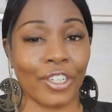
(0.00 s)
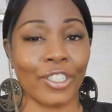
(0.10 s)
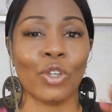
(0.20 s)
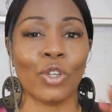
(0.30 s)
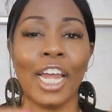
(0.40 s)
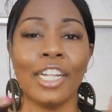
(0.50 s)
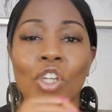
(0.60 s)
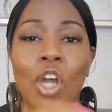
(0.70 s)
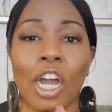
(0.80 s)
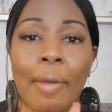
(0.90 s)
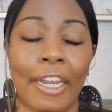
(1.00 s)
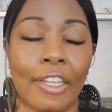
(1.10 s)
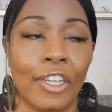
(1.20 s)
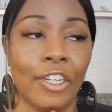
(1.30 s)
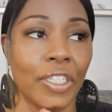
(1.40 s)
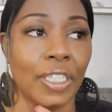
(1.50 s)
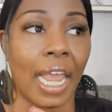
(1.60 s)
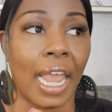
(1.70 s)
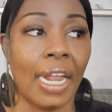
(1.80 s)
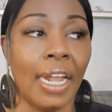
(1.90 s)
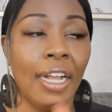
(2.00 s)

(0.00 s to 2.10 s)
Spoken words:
So let's talk about it here today.